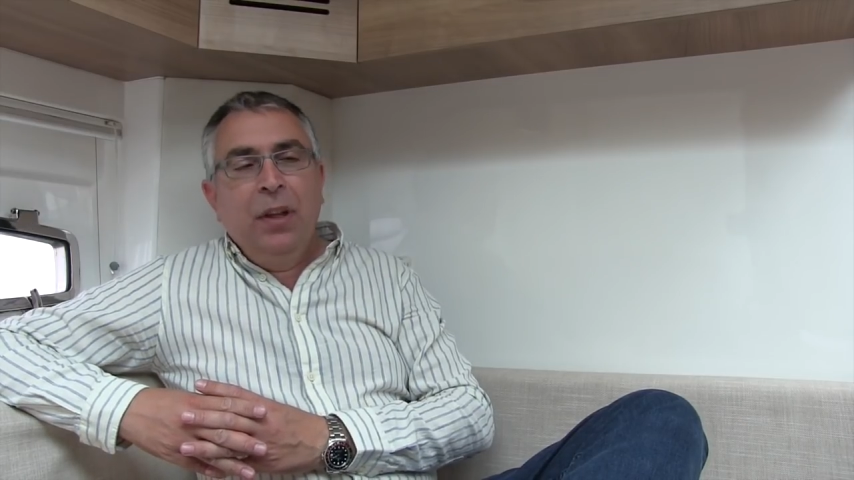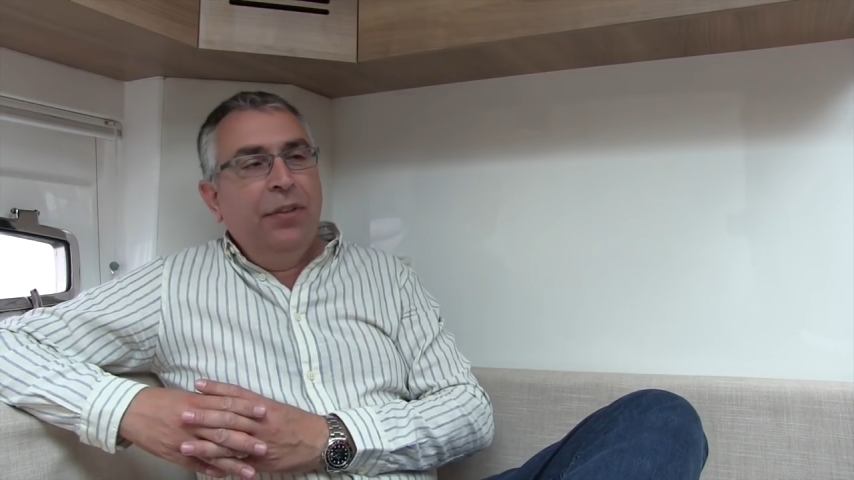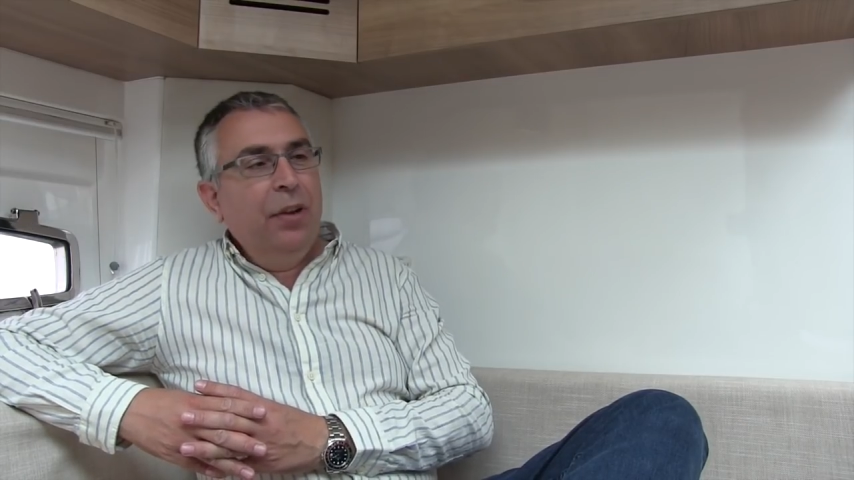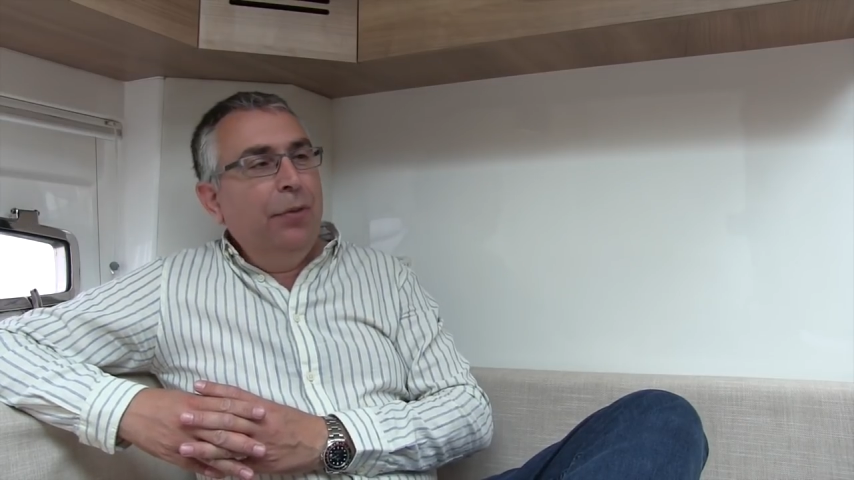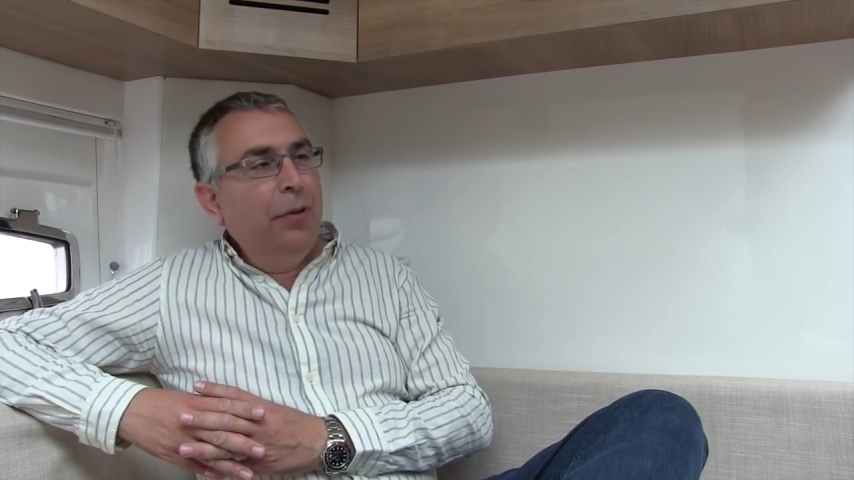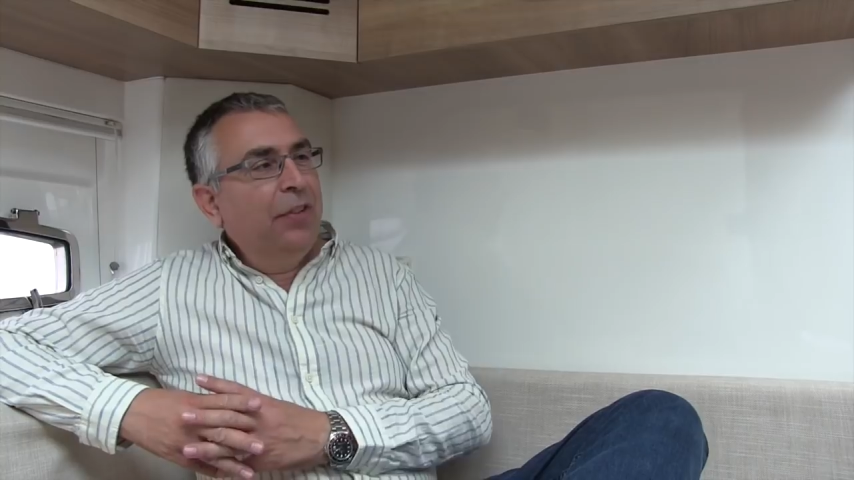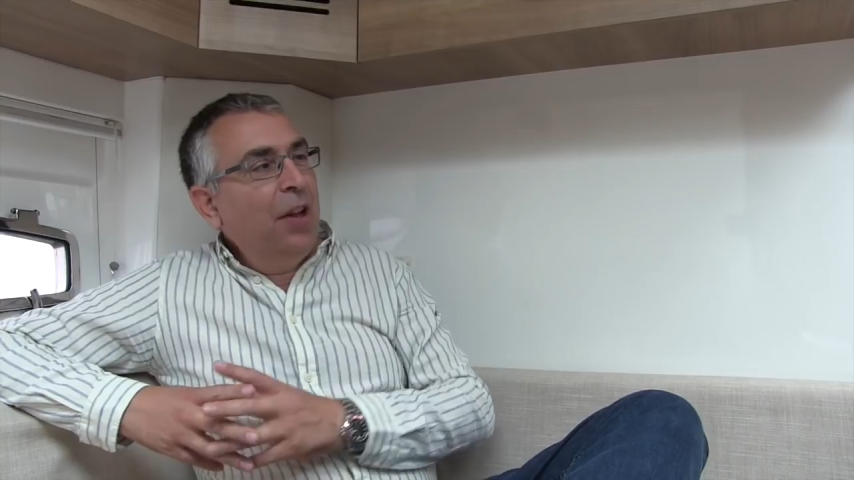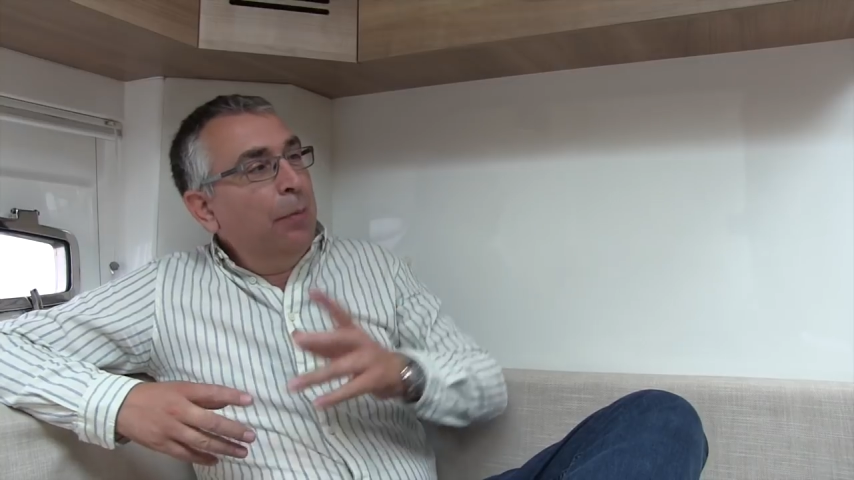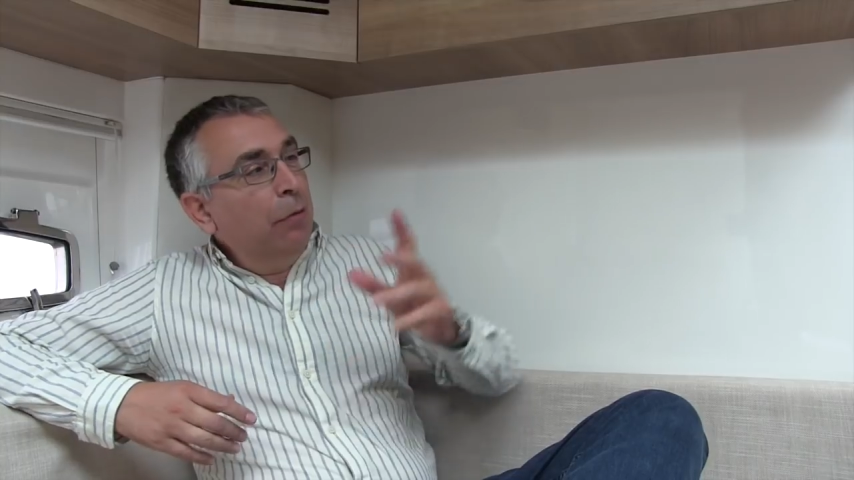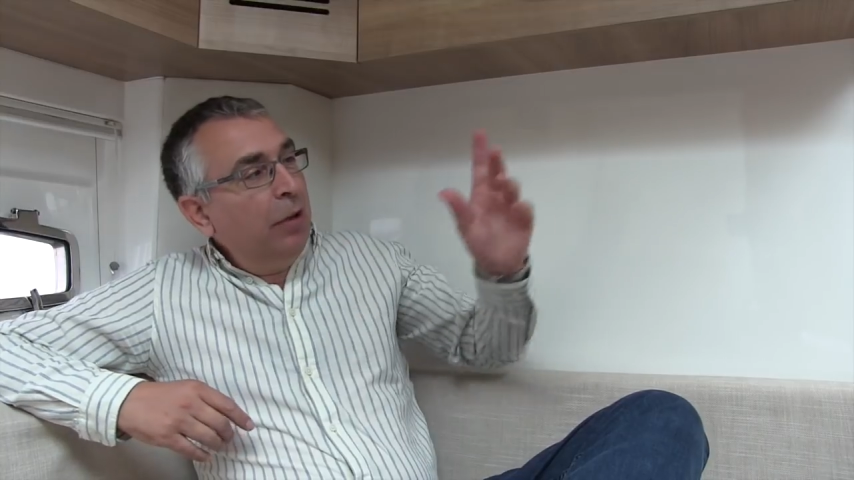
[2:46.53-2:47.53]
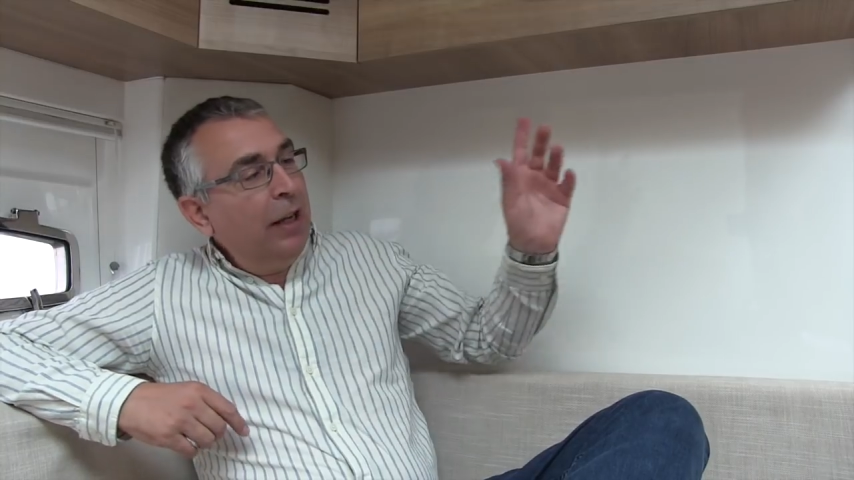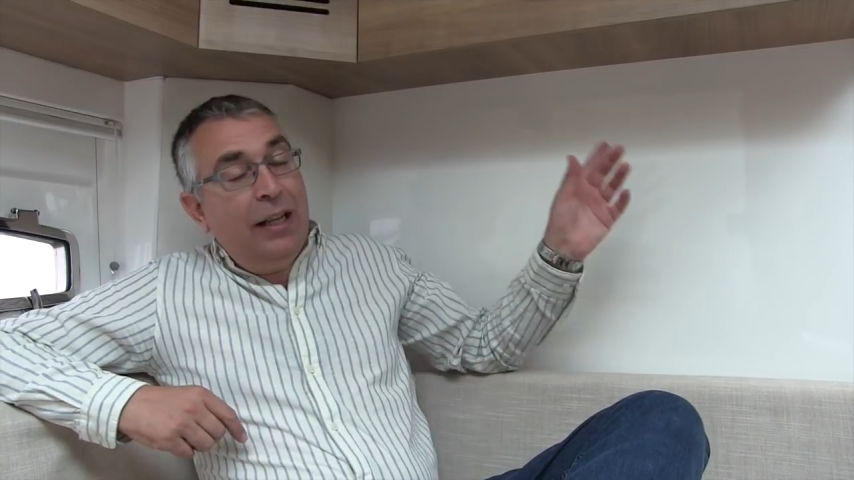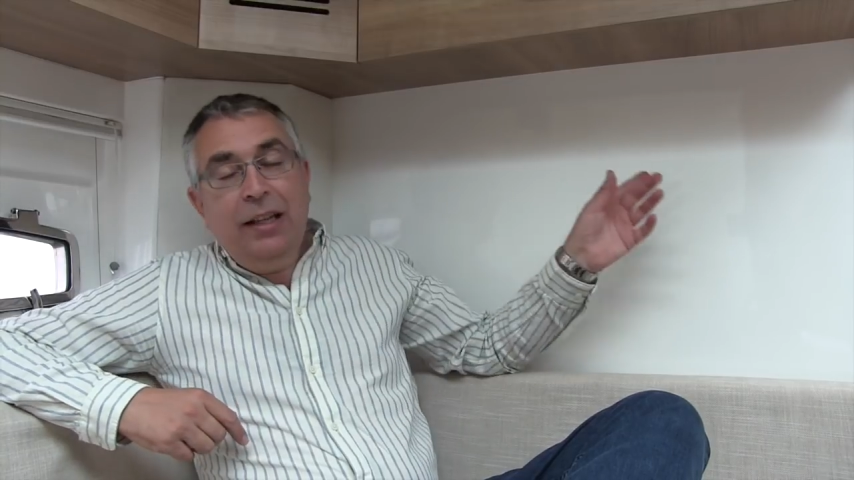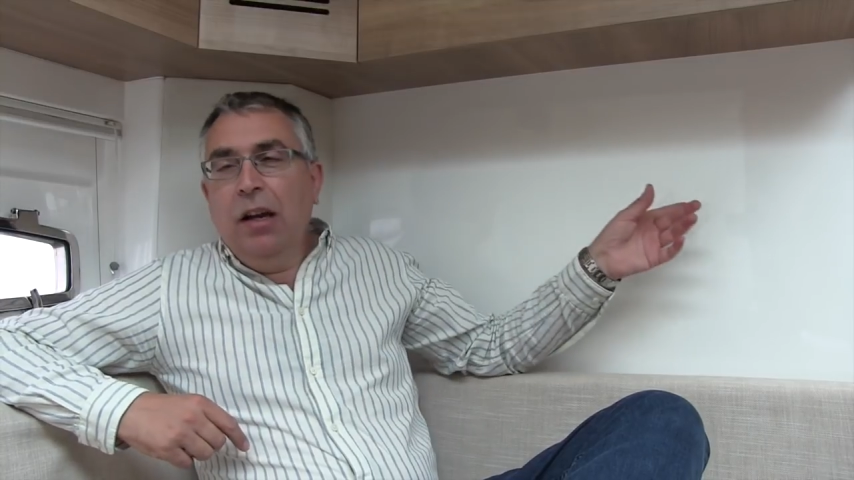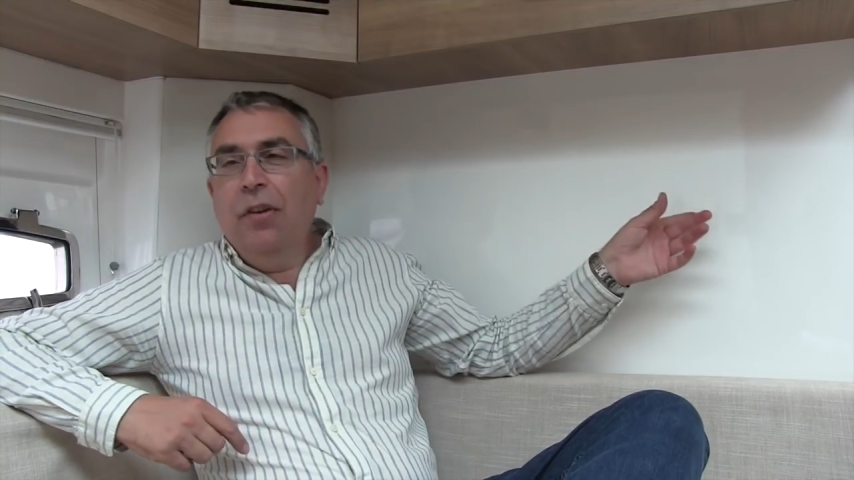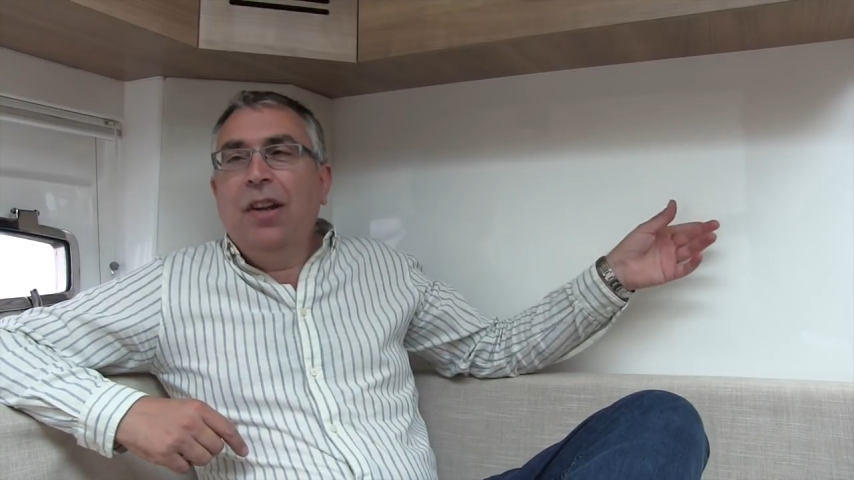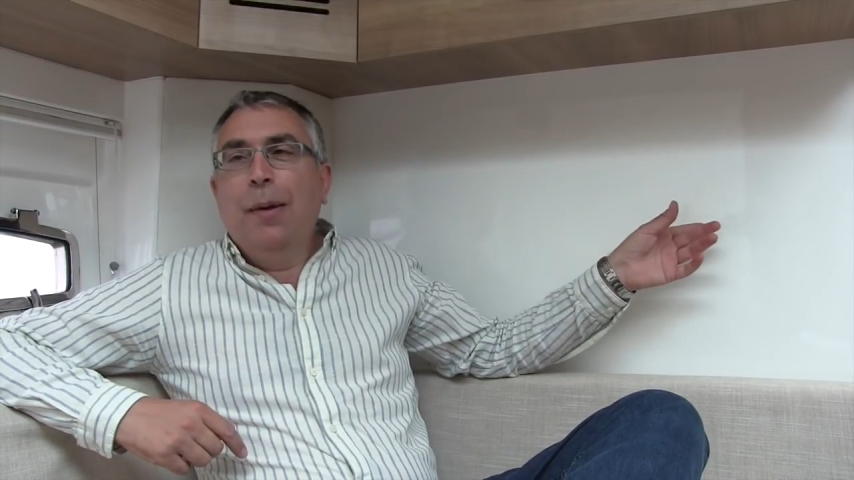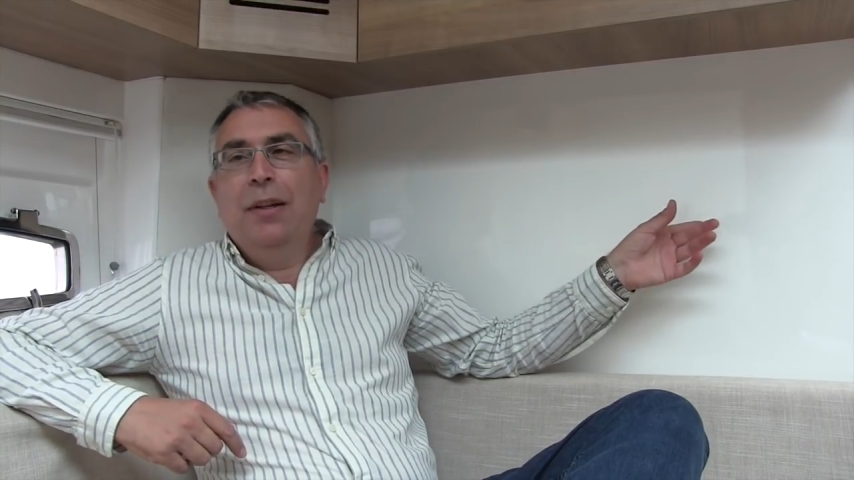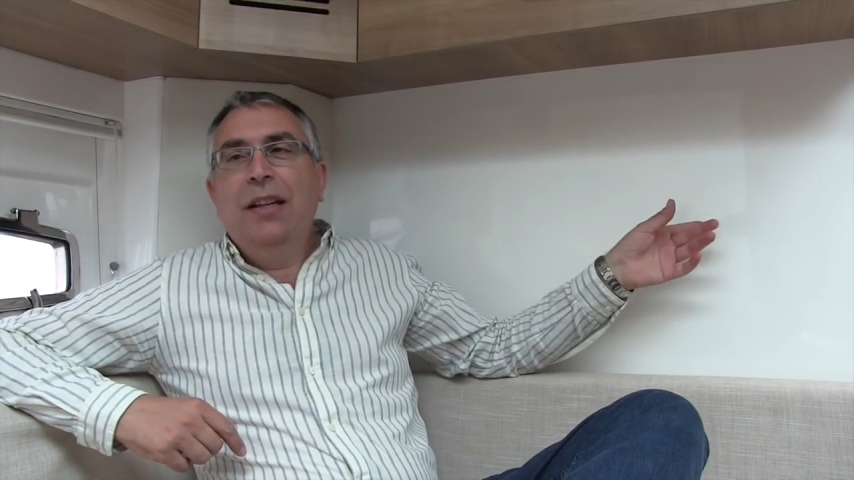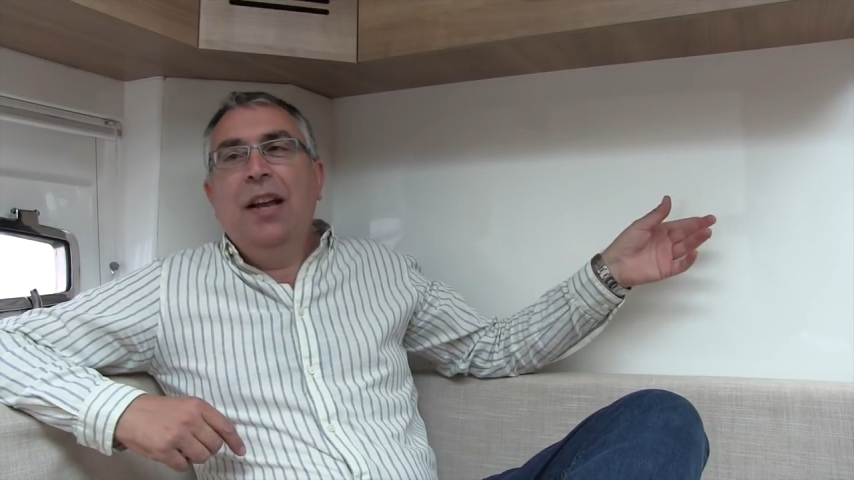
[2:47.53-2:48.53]
So for example, in the aft
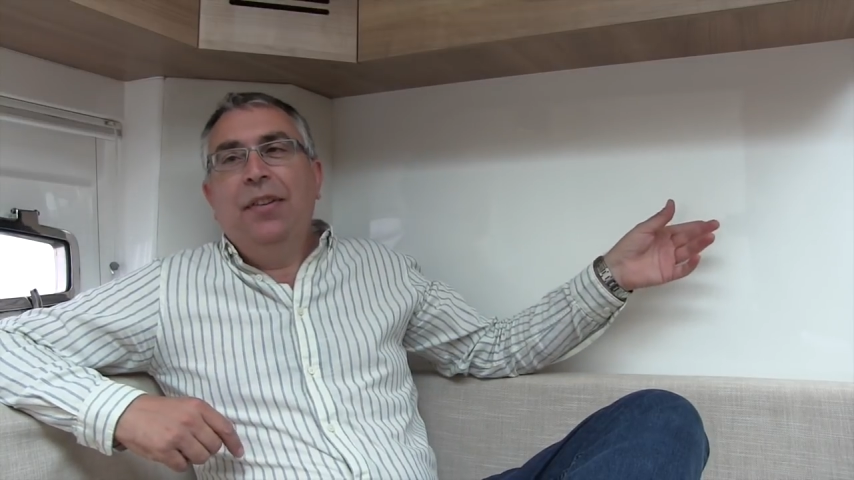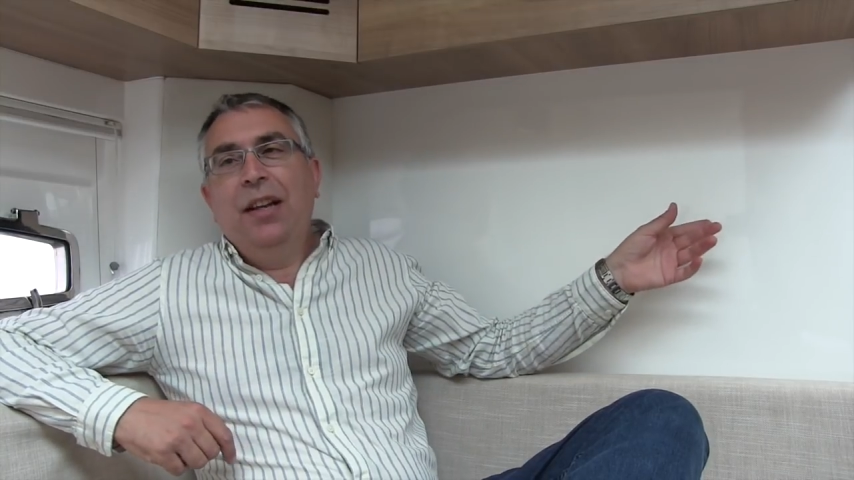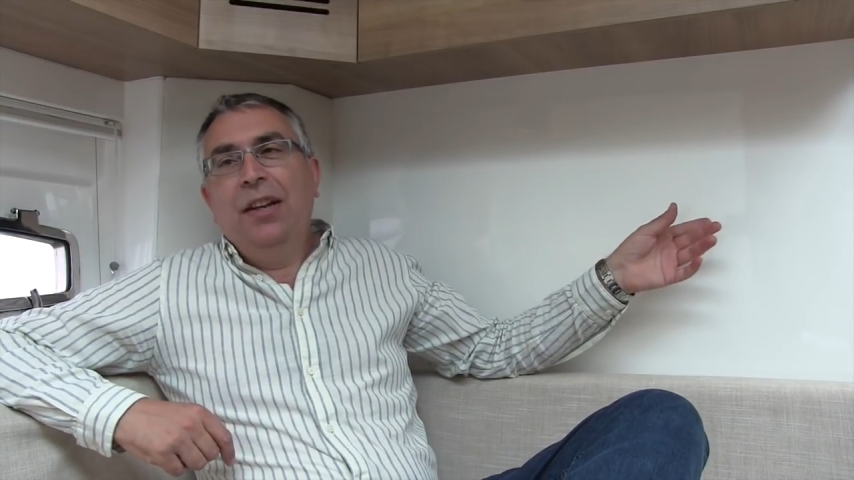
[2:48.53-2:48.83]
cabin, yes,